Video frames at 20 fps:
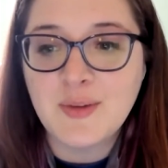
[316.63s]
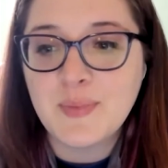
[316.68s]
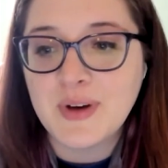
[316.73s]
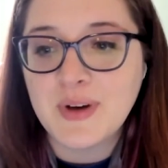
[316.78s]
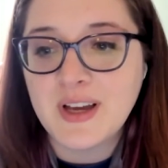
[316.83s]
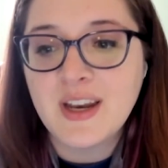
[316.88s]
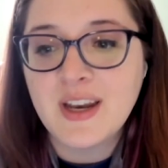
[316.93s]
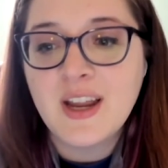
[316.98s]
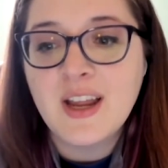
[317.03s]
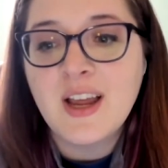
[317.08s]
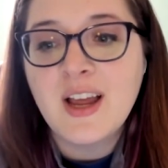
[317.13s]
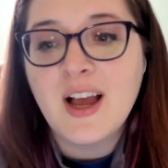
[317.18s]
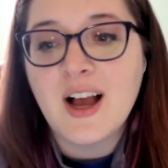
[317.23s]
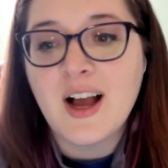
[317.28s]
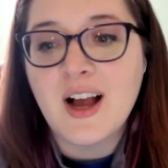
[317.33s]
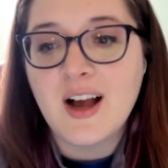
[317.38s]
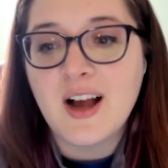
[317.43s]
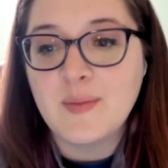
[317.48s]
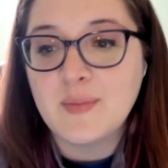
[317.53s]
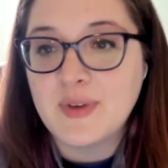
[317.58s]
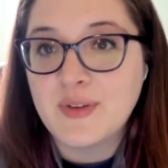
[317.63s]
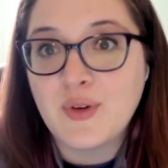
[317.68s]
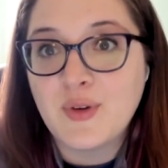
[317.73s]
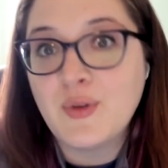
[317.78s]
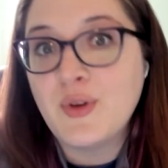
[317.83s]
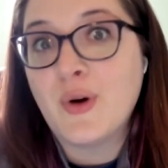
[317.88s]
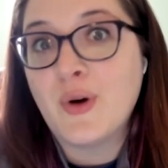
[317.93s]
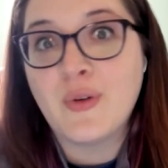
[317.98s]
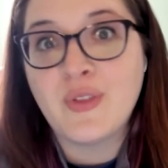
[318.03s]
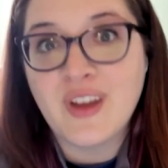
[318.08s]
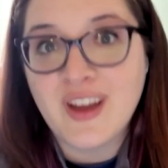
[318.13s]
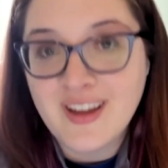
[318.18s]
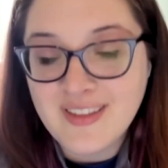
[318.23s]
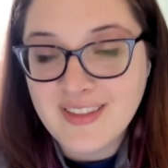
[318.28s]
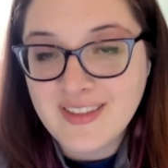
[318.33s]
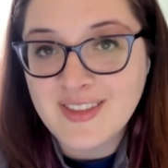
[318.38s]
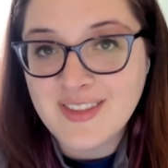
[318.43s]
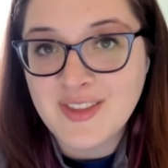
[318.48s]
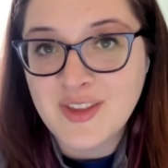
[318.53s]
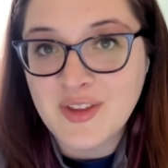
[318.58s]
But if you know that
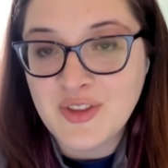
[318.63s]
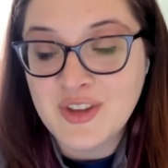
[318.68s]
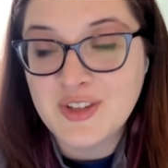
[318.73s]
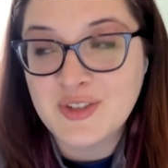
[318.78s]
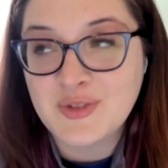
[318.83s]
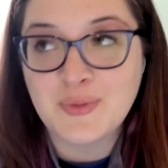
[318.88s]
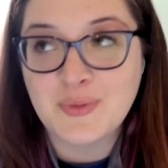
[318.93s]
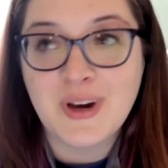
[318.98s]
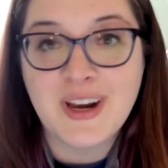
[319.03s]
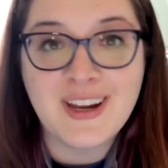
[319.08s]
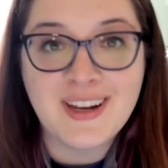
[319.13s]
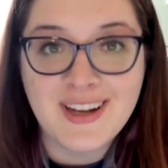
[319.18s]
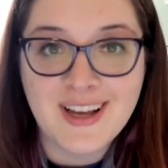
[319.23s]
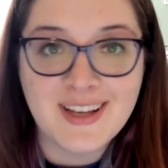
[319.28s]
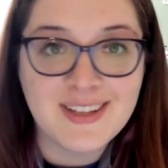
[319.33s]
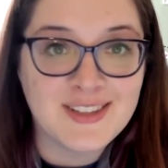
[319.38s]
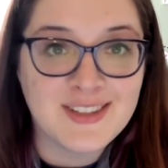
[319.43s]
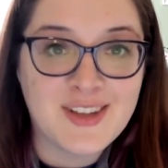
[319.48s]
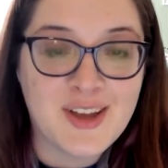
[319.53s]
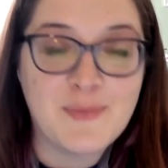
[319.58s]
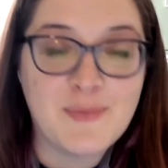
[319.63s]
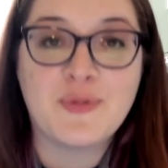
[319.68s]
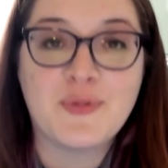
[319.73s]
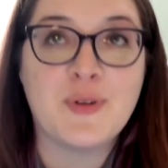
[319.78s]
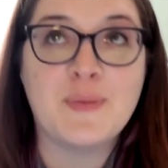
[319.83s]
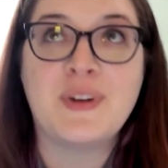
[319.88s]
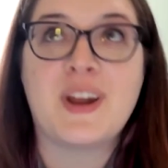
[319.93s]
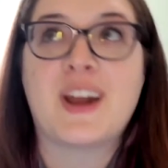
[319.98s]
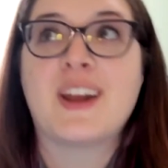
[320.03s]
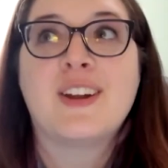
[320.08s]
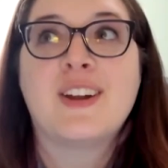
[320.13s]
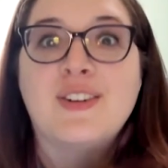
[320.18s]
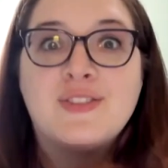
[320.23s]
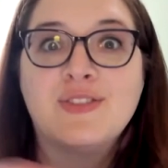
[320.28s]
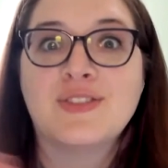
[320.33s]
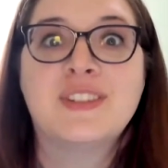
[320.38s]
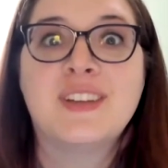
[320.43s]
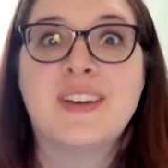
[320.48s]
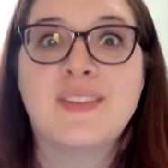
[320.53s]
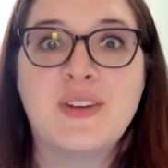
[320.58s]
this rate has come from
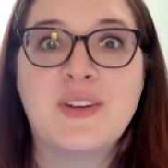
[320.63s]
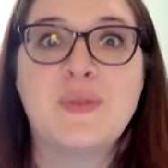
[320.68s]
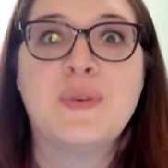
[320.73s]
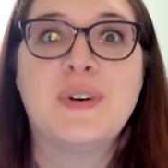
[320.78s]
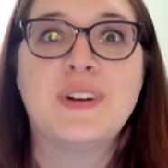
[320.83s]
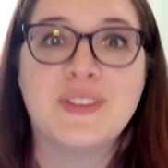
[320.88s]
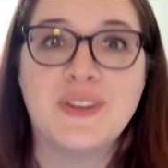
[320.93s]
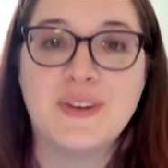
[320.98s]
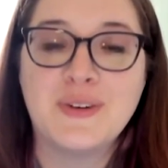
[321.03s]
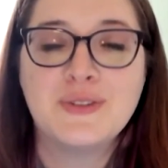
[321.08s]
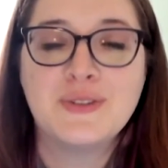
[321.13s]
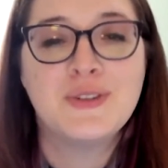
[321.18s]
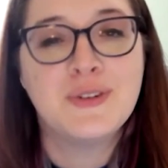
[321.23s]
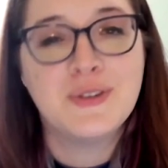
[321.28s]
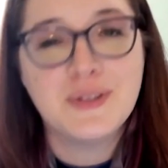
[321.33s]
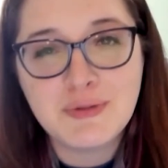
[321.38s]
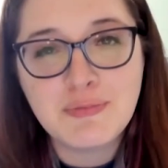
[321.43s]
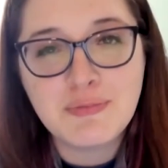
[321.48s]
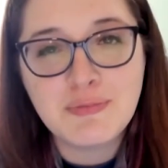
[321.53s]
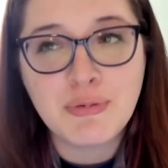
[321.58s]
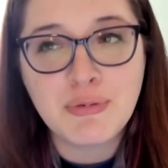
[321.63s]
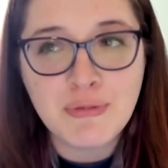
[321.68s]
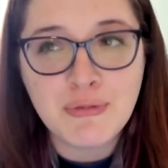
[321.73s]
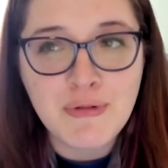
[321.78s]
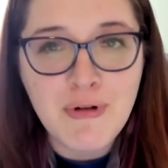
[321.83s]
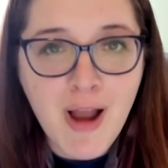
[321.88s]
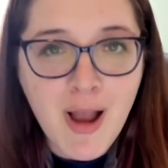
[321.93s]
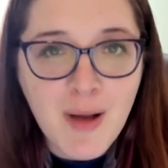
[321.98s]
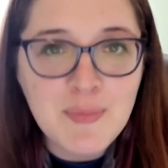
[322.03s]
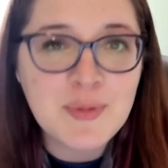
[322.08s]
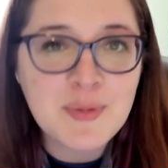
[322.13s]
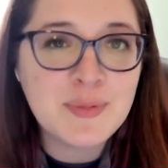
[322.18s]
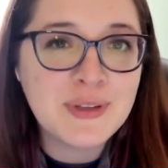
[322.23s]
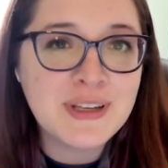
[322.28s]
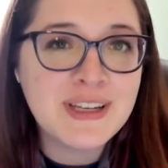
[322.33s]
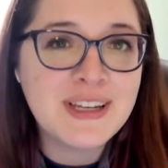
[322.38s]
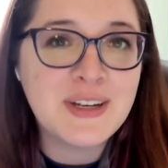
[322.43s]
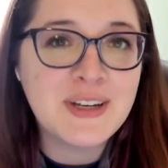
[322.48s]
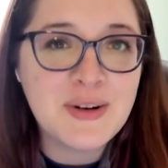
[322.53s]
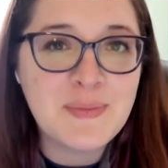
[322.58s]
971 loads, you know, it's
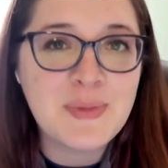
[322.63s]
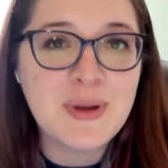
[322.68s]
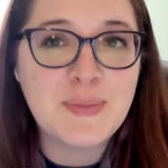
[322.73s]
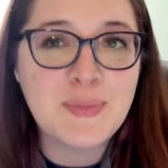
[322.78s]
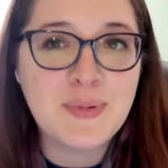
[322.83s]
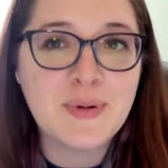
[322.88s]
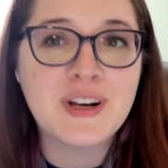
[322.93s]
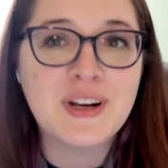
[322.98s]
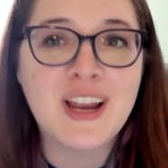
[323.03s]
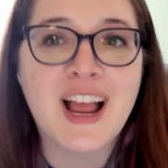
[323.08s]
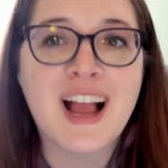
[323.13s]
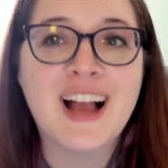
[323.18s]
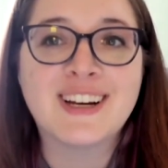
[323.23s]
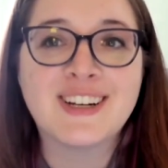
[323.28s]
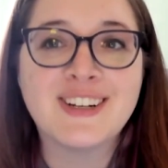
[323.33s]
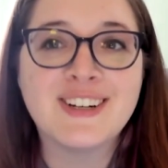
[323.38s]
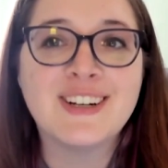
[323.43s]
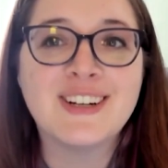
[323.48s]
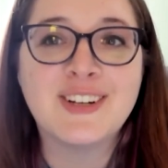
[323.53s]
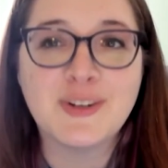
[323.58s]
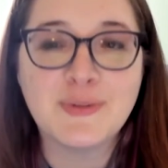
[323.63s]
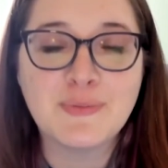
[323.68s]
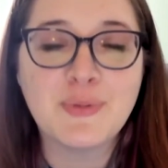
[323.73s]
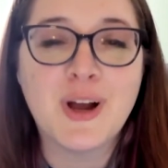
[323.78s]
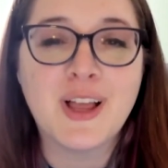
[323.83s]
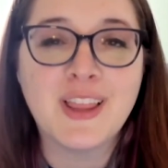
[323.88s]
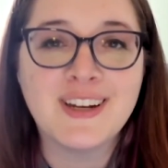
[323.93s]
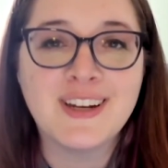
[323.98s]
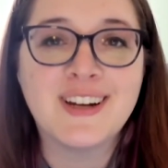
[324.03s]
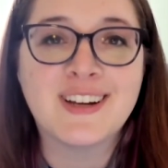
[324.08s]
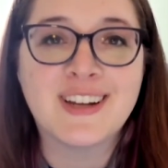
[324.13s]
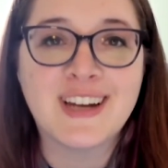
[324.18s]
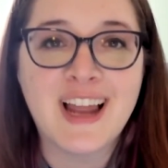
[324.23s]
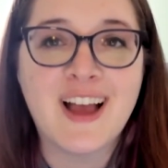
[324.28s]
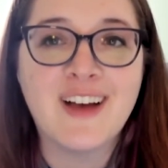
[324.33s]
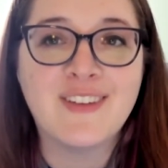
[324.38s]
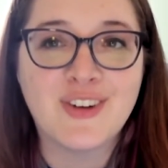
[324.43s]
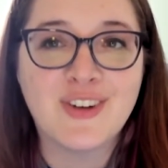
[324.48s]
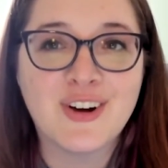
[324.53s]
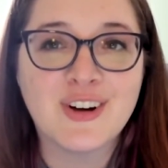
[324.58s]
probably going to be pretty accurate, and you're probably not going to
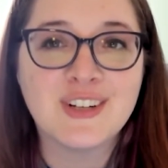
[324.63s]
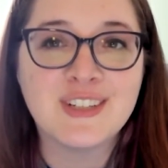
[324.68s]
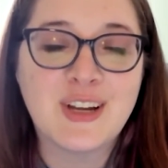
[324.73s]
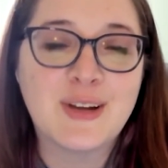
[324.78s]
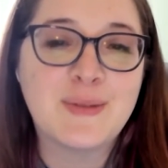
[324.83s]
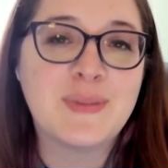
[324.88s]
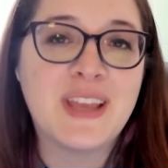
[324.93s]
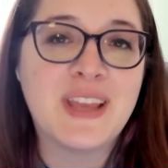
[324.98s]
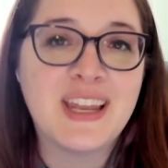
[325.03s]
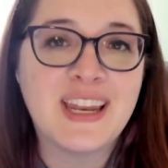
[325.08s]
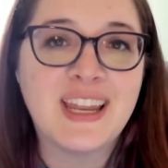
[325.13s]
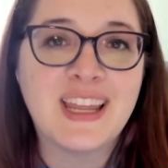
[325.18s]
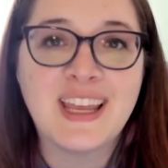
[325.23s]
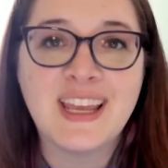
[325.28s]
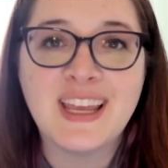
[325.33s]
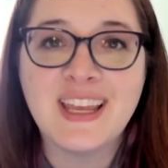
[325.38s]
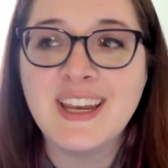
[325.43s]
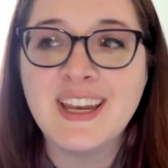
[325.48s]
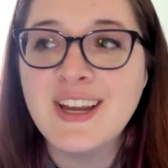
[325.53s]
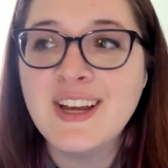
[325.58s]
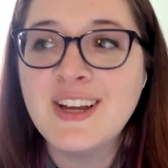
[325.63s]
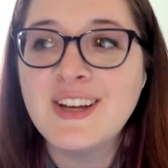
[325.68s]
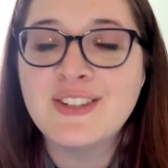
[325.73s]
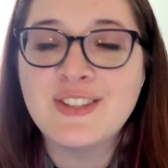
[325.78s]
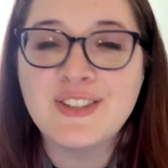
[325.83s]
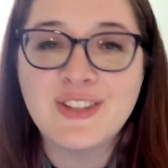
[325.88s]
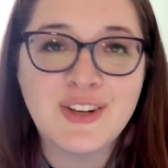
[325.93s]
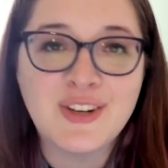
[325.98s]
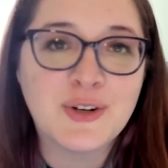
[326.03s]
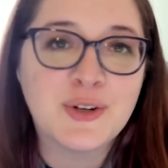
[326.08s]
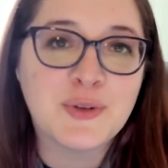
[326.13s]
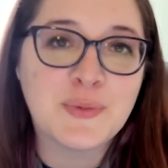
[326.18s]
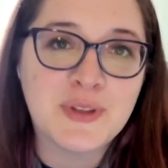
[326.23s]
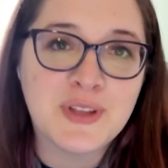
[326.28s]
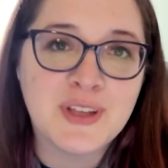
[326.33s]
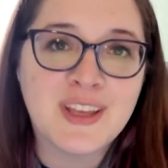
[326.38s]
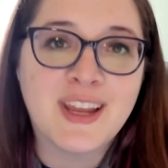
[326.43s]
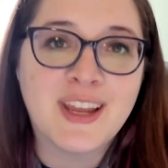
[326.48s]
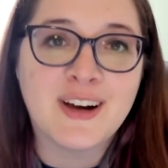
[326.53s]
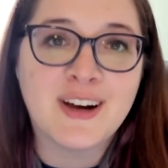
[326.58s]
have a hard time getting it secured with
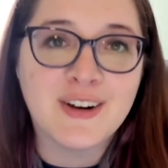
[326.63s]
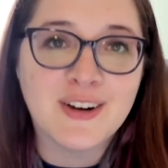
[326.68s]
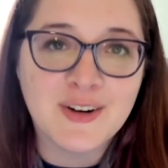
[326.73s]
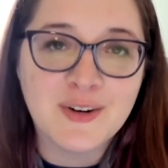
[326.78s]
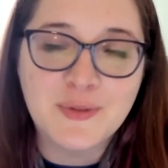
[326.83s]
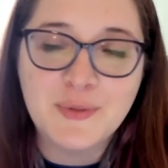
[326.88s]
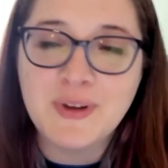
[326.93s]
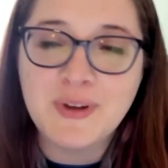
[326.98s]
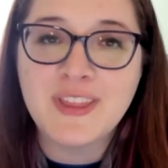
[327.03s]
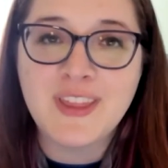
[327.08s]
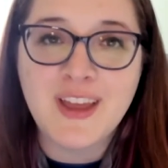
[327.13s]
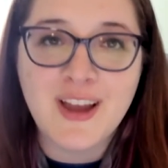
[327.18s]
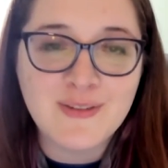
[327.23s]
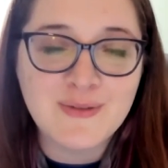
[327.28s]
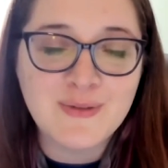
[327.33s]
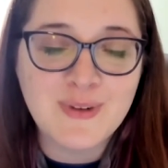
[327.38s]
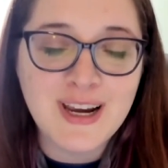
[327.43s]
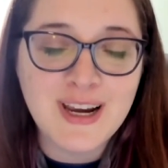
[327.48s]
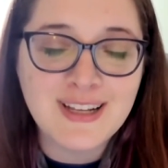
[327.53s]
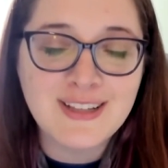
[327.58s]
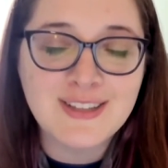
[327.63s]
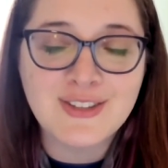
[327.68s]
a carrier with that rate.